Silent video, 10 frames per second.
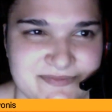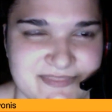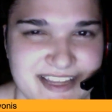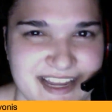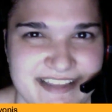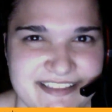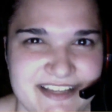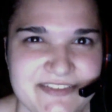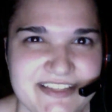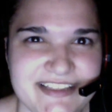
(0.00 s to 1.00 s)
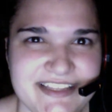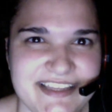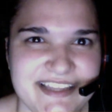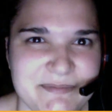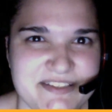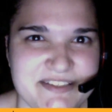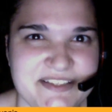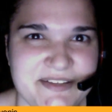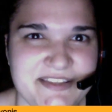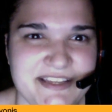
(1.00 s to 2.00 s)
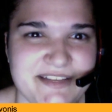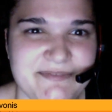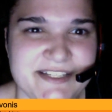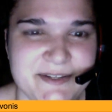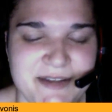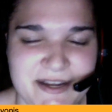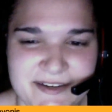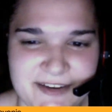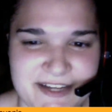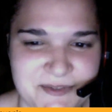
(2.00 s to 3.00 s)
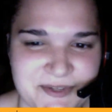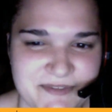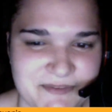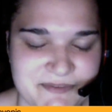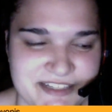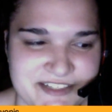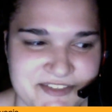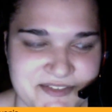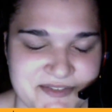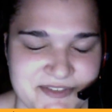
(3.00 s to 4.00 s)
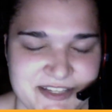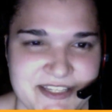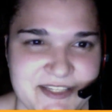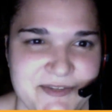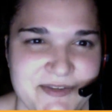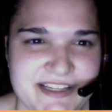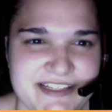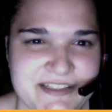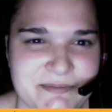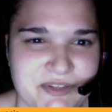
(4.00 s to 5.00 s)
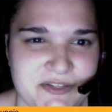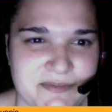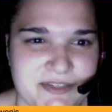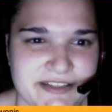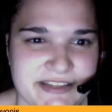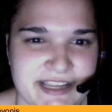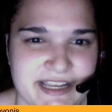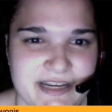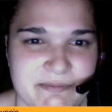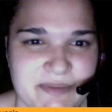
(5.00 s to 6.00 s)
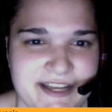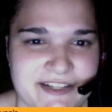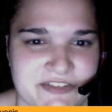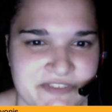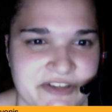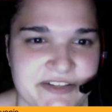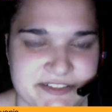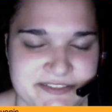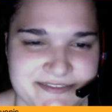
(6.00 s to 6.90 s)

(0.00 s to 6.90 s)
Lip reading: I love it in that episode that when you graduate from ninja school, you get a diploma and a badge of honor.